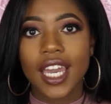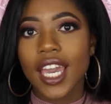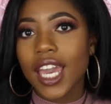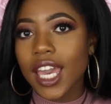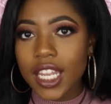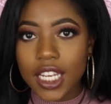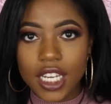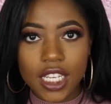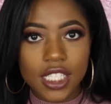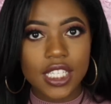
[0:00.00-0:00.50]

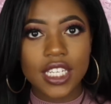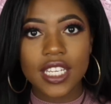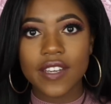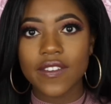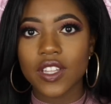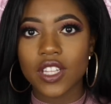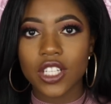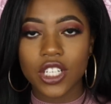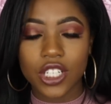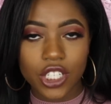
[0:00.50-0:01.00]
And does it
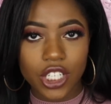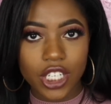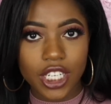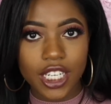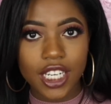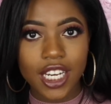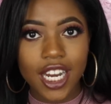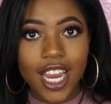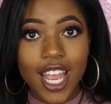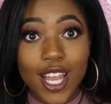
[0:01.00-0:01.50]
even look
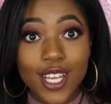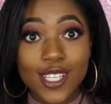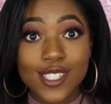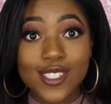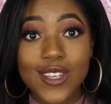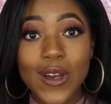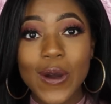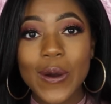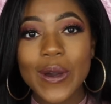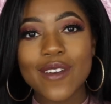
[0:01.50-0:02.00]
good?
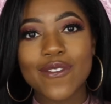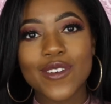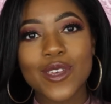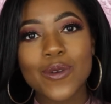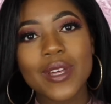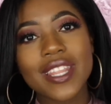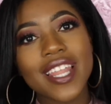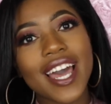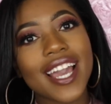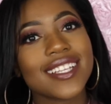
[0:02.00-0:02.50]
So if you
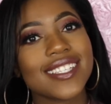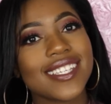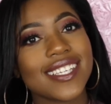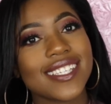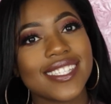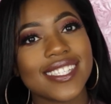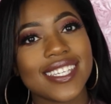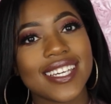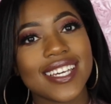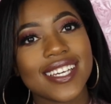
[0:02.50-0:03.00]
would like to
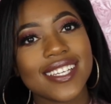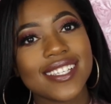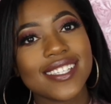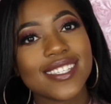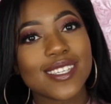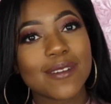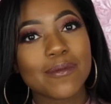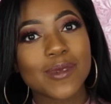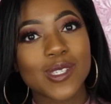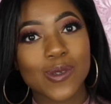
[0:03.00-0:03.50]
see
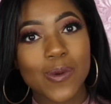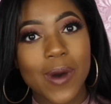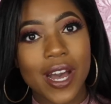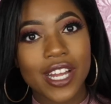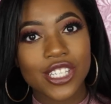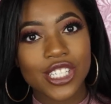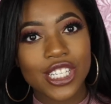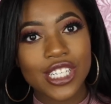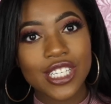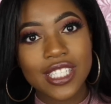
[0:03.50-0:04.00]
some
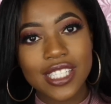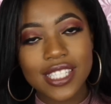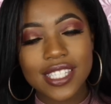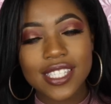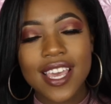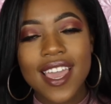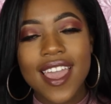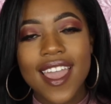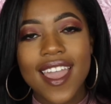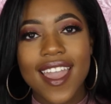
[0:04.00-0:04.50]
swatches
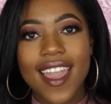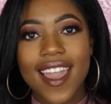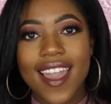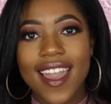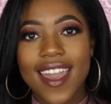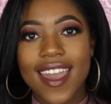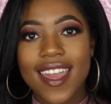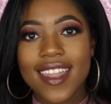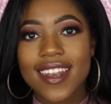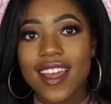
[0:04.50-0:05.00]

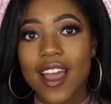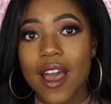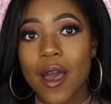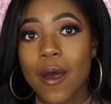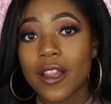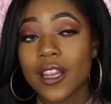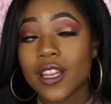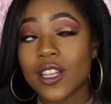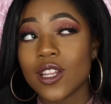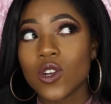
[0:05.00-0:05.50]
and
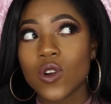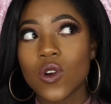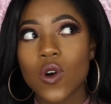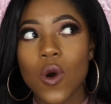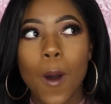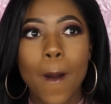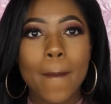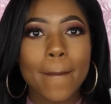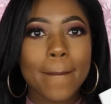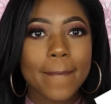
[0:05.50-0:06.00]
a
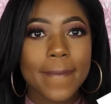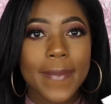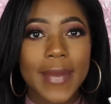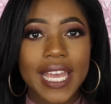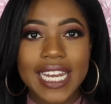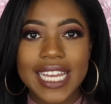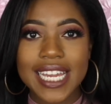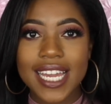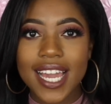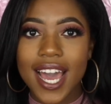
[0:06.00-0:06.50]
little
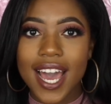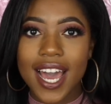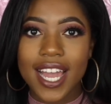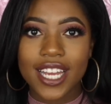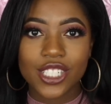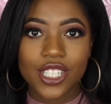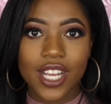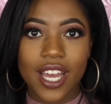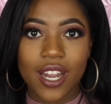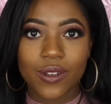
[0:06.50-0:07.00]
mini
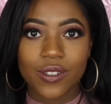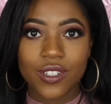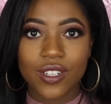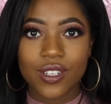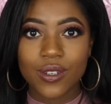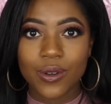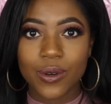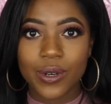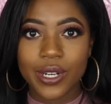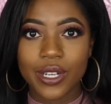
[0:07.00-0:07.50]
eyeshadow
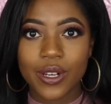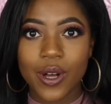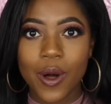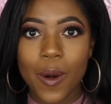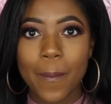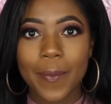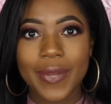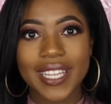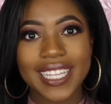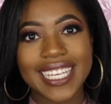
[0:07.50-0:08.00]

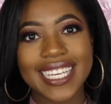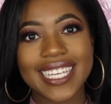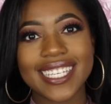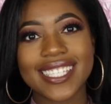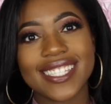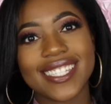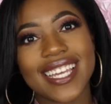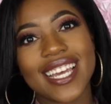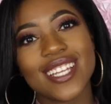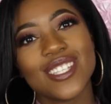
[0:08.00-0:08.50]
tutorial,
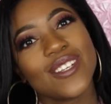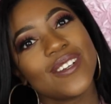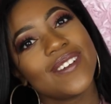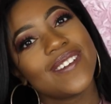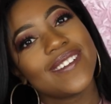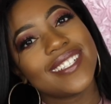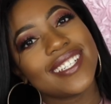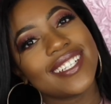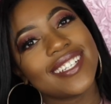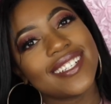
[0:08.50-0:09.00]
please stay
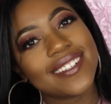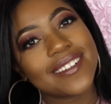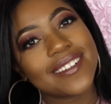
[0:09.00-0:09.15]
tuned.